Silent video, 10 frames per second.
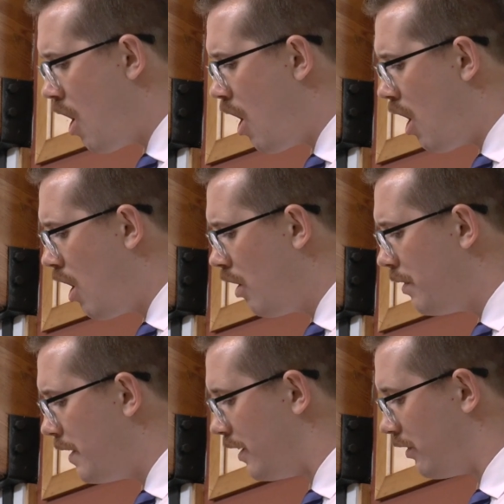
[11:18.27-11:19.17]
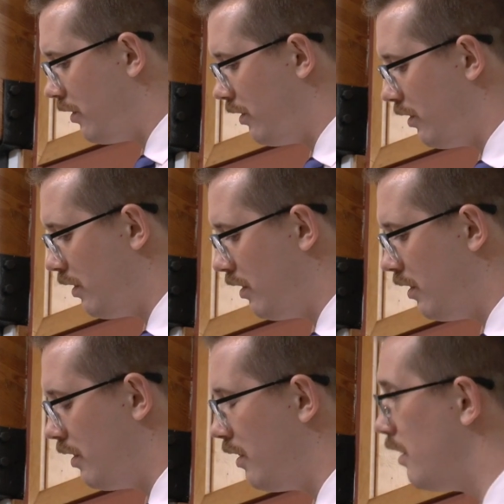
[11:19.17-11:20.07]
All this
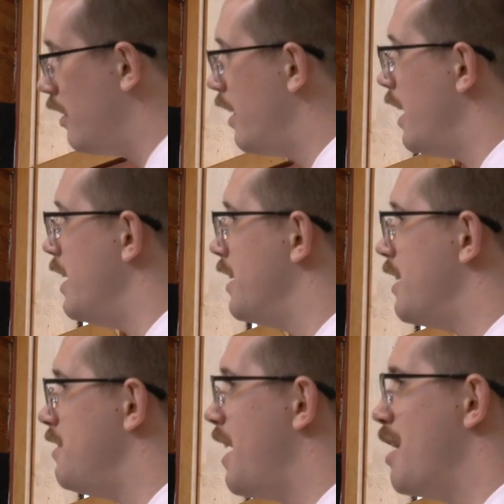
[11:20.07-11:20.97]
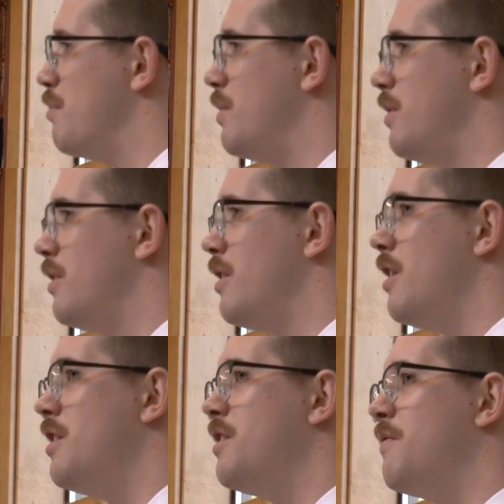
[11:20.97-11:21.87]
in an attempt
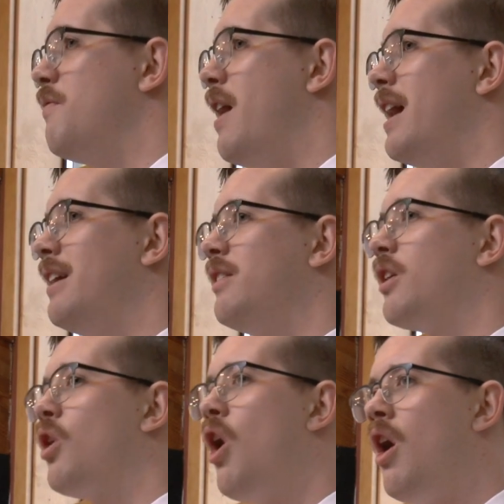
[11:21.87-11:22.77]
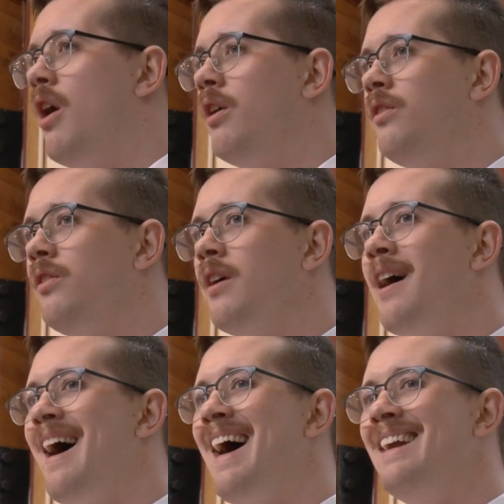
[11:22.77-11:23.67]
to find the cause
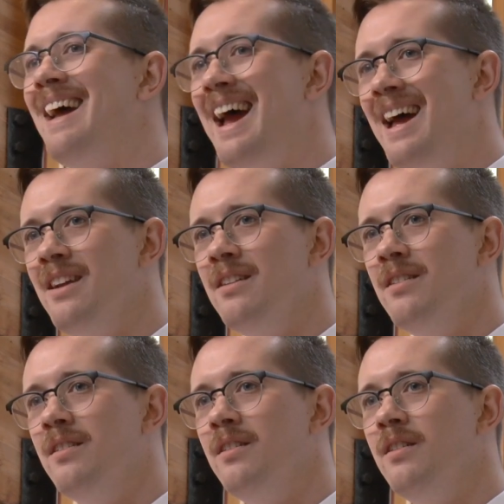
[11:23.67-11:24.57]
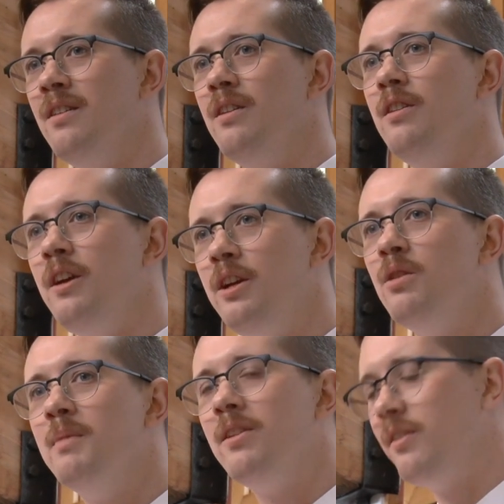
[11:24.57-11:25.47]
and end to
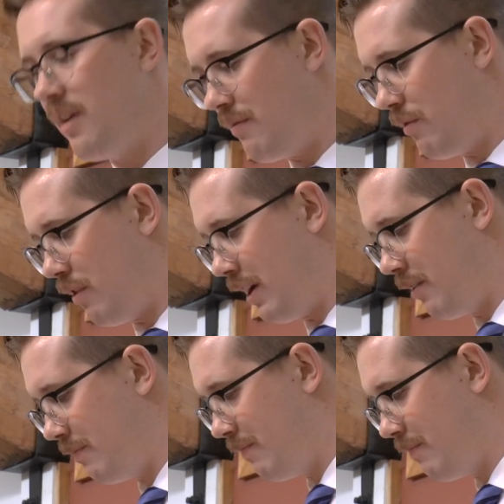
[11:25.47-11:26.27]
human suffering.